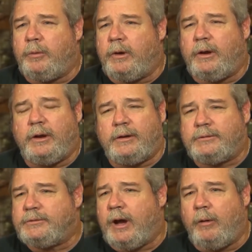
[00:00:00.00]

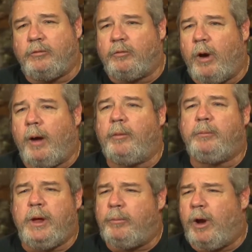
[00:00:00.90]
I was robbing
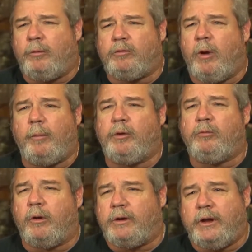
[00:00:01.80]
people, I was robbing
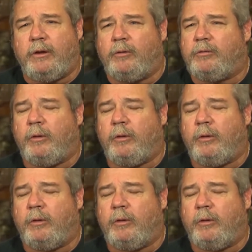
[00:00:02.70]
drug dealers,